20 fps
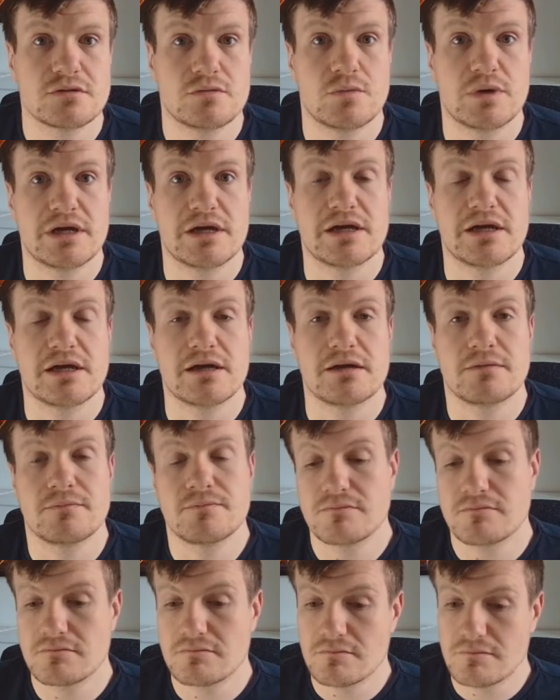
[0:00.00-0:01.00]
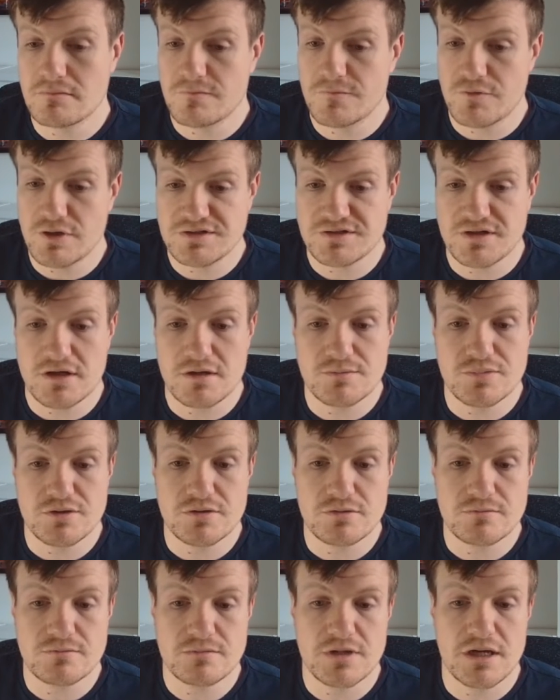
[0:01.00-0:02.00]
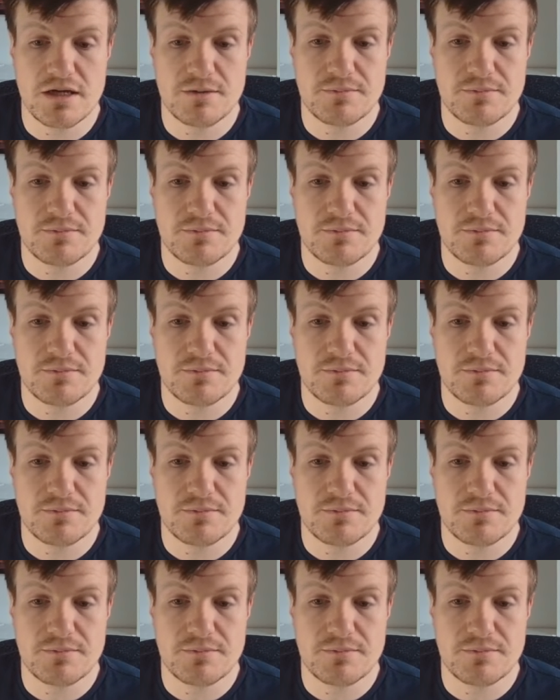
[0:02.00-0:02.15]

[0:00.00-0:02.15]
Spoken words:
where, for example, like